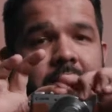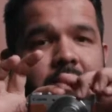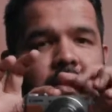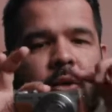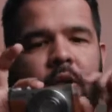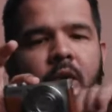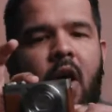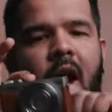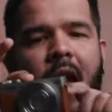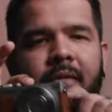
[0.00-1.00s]
so you're
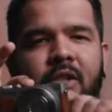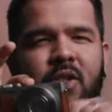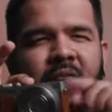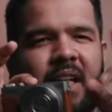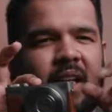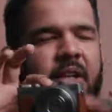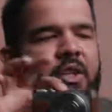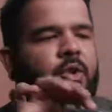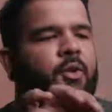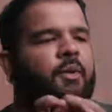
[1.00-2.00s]
not having to click through.